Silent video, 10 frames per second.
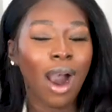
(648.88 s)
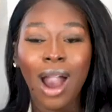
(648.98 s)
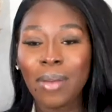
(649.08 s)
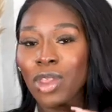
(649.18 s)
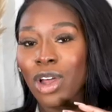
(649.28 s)

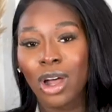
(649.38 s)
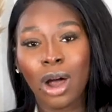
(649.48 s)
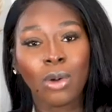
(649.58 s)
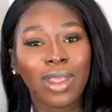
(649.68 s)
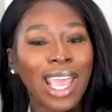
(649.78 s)
I'm the
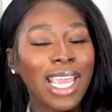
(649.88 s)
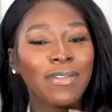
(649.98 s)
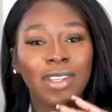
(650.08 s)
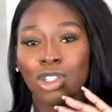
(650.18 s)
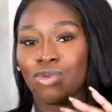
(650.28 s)
girl that
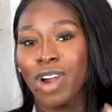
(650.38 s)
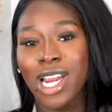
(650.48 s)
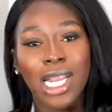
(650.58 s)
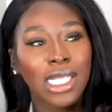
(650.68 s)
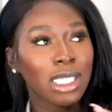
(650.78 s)
if it's
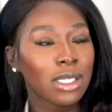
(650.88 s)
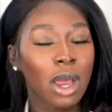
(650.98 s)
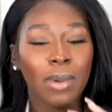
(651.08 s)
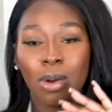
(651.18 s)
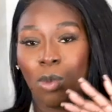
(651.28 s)
raining,
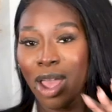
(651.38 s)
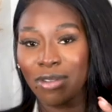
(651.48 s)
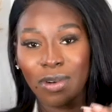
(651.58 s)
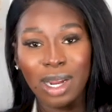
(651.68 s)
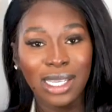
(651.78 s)
snowing,
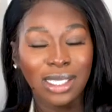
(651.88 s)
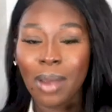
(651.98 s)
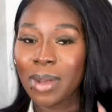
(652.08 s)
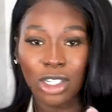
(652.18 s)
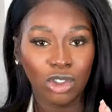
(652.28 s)
whatever it is,
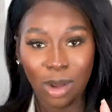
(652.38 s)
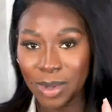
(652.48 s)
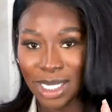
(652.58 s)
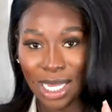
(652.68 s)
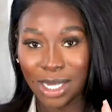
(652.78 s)
I'm in a
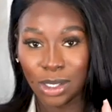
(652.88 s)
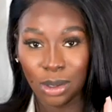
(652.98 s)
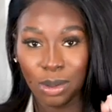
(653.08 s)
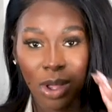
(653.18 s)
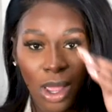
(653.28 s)
strappy
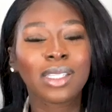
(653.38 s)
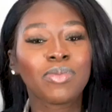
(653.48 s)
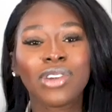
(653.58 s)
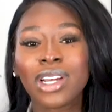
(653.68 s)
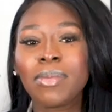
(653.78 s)
sandal. It's the
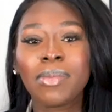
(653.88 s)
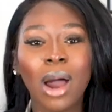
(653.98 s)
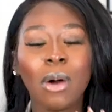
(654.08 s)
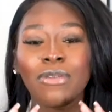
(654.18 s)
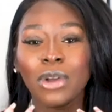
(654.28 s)
bread and
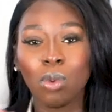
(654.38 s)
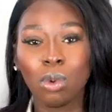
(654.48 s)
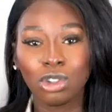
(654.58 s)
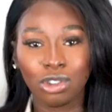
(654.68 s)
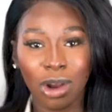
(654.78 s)
butter of your
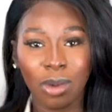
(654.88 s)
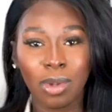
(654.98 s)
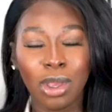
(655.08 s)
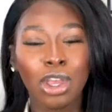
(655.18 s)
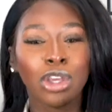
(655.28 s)
wardrobe.
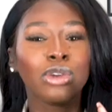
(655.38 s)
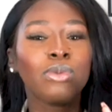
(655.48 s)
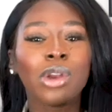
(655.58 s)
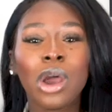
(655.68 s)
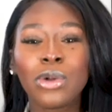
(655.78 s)

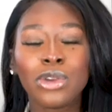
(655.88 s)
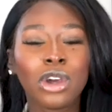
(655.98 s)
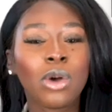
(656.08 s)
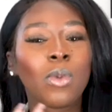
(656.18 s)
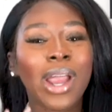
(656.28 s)
You know you
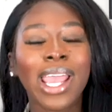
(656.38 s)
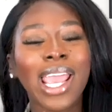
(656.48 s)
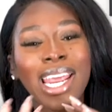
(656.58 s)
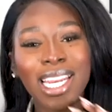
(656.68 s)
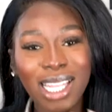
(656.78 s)
can wear
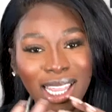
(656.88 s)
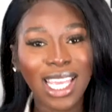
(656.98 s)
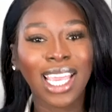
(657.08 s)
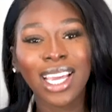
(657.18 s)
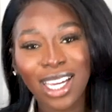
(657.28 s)

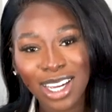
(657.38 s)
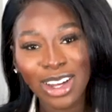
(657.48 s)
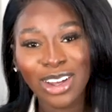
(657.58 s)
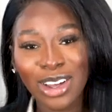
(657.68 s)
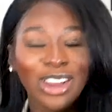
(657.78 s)
anything
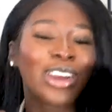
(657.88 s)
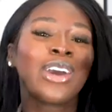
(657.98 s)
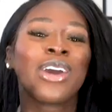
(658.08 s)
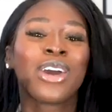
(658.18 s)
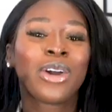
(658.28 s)

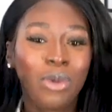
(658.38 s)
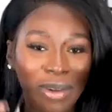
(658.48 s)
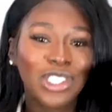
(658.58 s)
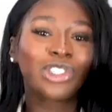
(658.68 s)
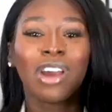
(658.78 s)

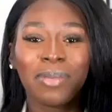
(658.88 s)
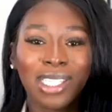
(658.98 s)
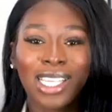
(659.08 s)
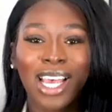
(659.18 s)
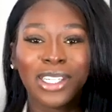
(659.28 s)
with a strappy
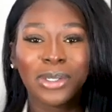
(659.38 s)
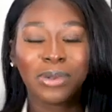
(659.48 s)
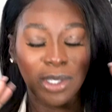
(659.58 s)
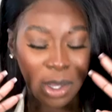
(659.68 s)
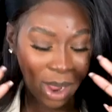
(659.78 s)

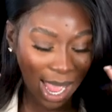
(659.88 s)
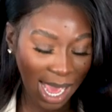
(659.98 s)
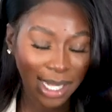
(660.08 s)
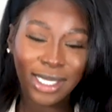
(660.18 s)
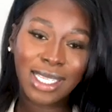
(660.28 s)
sandal. So I
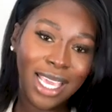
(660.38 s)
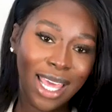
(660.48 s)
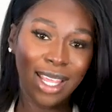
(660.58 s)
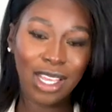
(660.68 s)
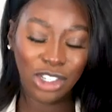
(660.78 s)
had to
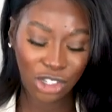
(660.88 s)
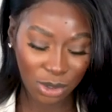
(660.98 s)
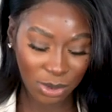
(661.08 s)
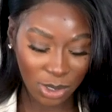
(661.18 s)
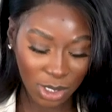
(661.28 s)
get these
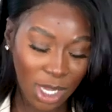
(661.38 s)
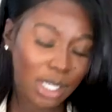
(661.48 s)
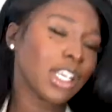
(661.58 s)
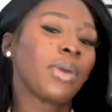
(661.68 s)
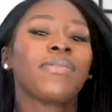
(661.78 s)
shoes.
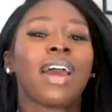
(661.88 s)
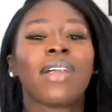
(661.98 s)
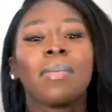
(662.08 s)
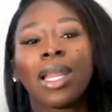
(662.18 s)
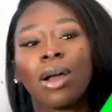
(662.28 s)
So without
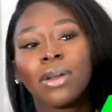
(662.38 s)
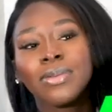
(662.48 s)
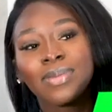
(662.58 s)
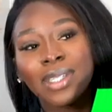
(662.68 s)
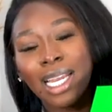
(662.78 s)
rambling
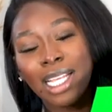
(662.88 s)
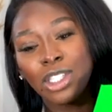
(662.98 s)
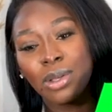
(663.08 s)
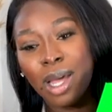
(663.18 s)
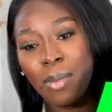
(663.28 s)
on,
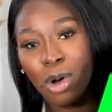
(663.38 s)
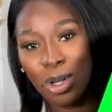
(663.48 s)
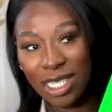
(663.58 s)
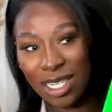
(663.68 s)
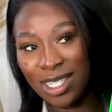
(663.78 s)
let's do the
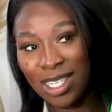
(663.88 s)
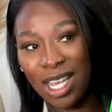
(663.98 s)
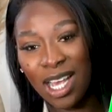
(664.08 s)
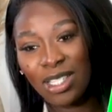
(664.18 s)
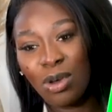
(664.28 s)
unboxing.
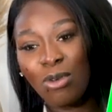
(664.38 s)
So